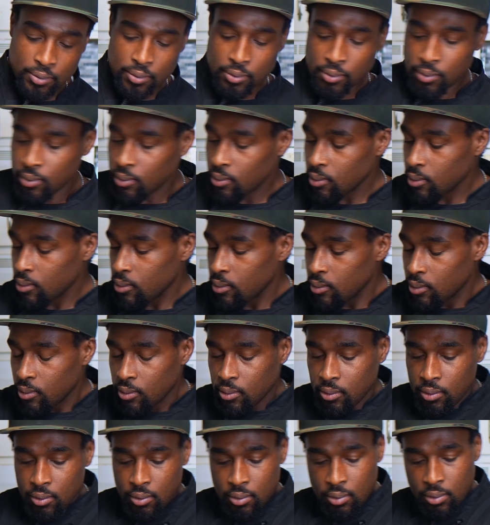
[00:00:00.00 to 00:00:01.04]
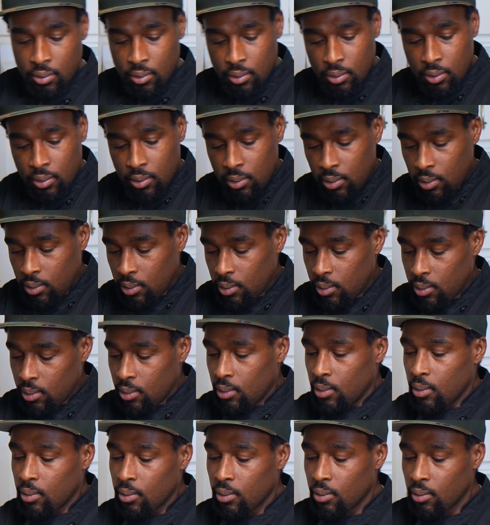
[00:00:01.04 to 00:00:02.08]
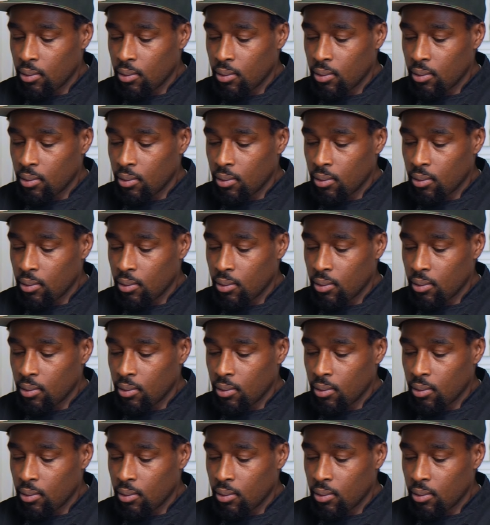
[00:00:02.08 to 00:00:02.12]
grandmother taught me and how